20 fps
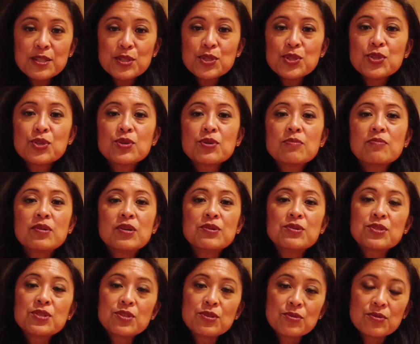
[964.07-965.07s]
is your
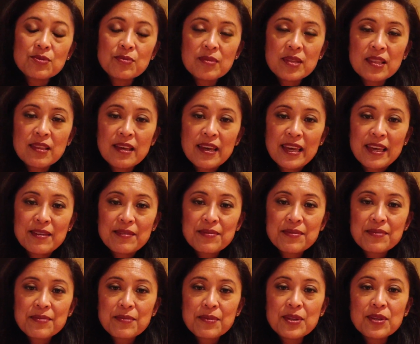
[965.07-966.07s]
most illumined life.